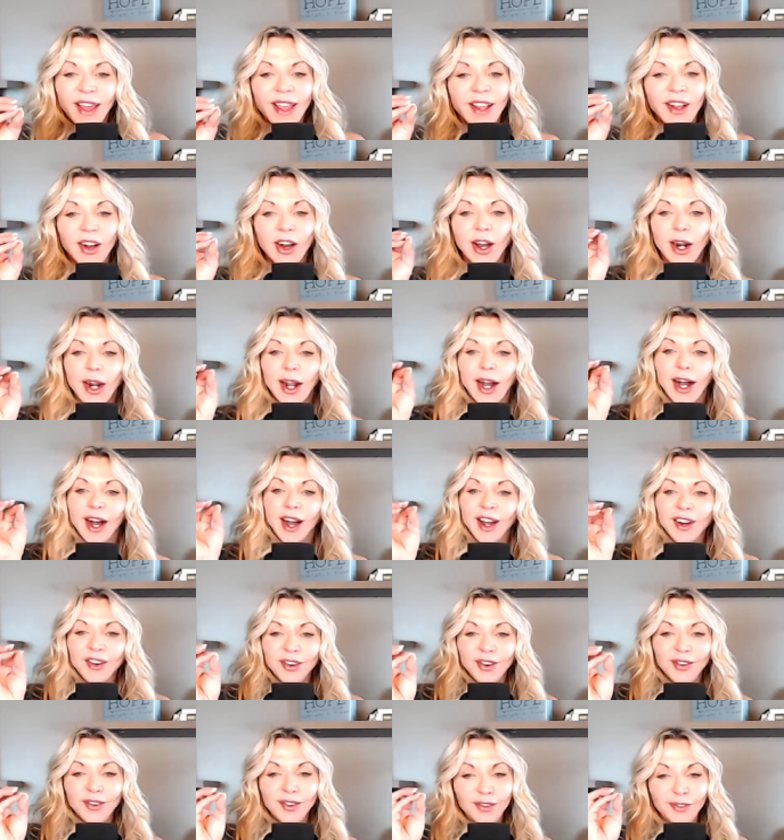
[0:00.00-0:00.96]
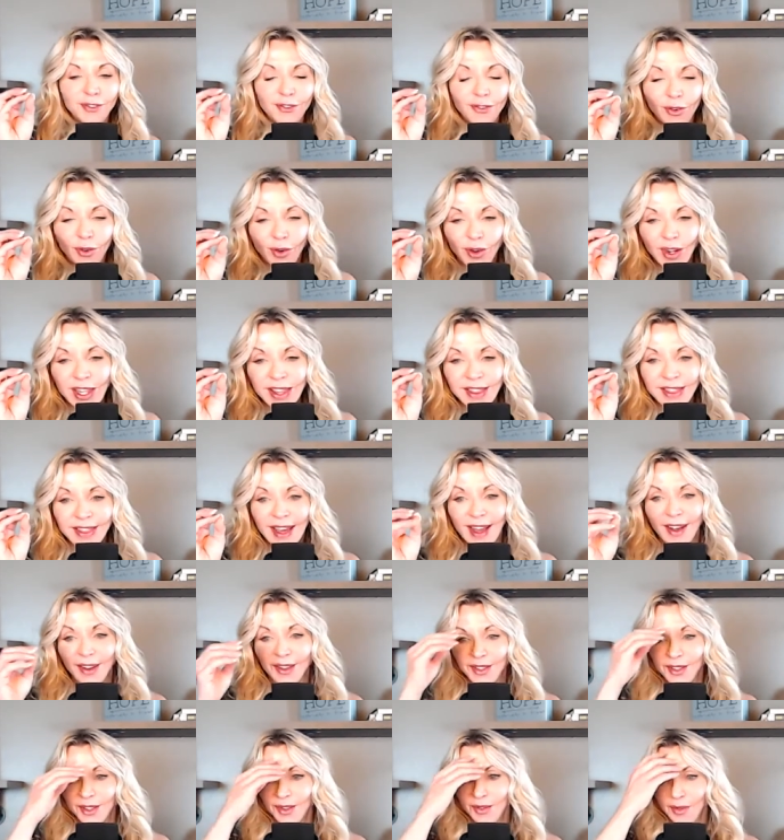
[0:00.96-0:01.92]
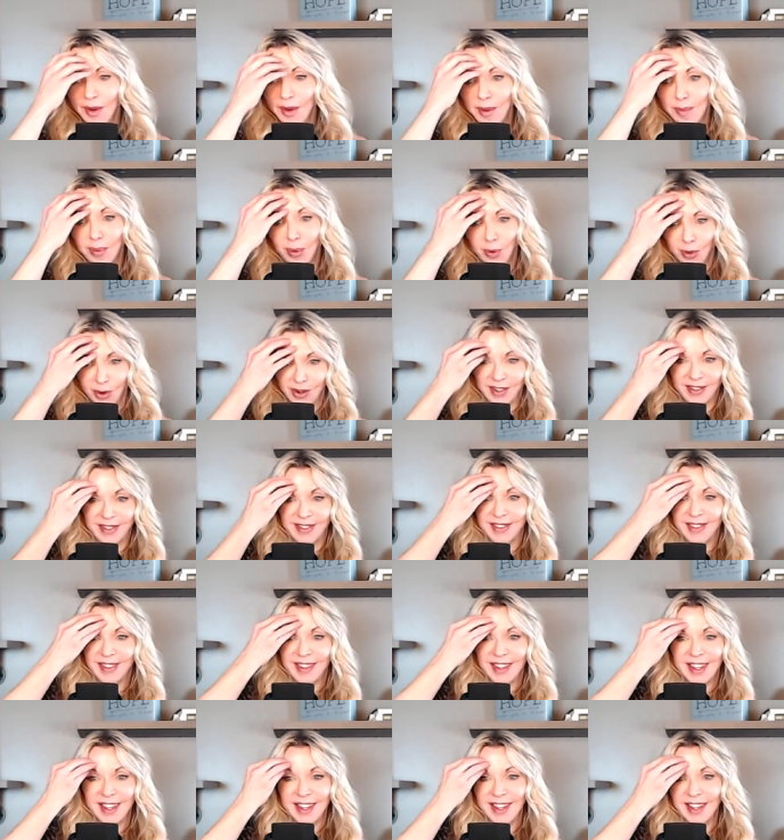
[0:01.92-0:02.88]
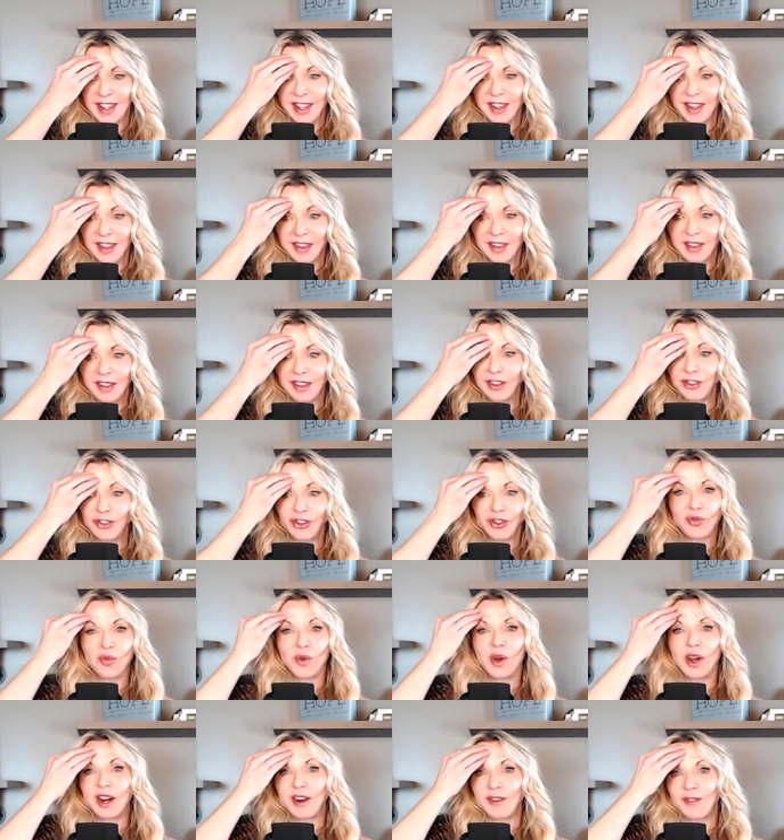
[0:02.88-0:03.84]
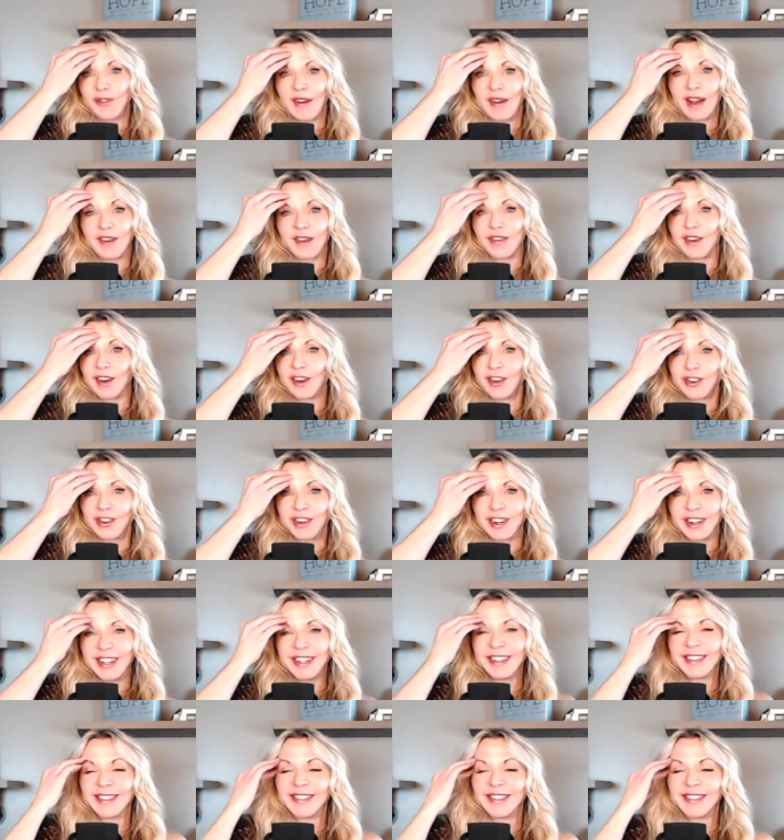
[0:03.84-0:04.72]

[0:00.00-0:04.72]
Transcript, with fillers: they got 140,000 reports. They just wanted 500,